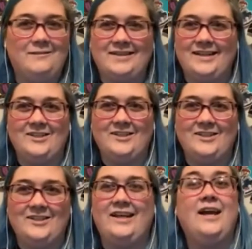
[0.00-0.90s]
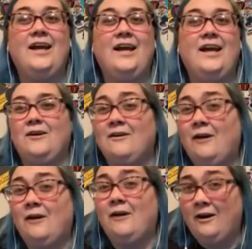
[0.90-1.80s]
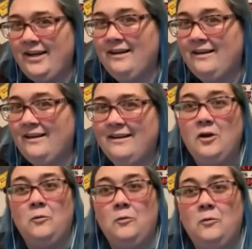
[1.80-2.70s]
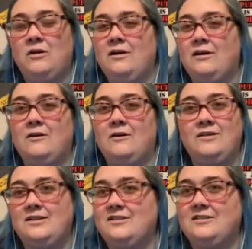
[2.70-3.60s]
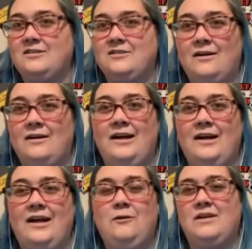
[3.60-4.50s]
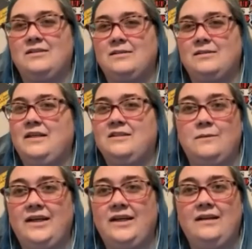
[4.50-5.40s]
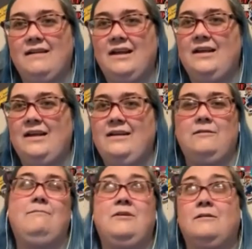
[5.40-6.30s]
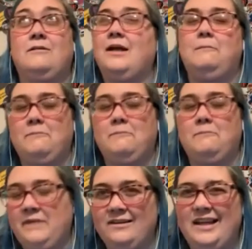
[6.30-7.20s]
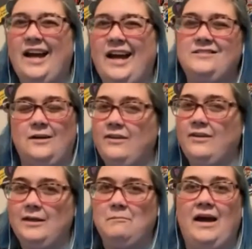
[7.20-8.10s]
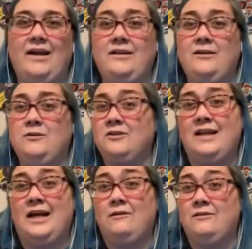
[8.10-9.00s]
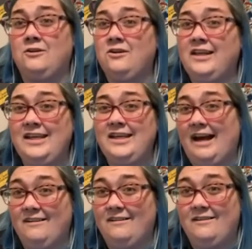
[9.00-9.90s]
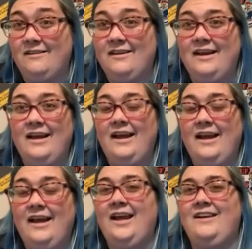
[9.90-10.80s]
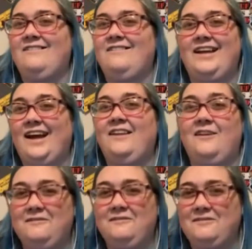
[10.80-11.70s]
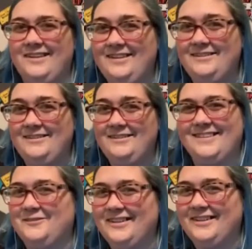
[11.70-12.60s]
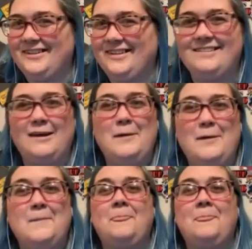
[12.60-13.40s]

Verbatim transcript: We're taking a journey. You're hungry. We're going to the store and you want something sweet and you, you're kind of meandering the aisles. You have anything in mind. You turn down the cookie aisle and you're like, I love cookies. Who doesn't love cookies?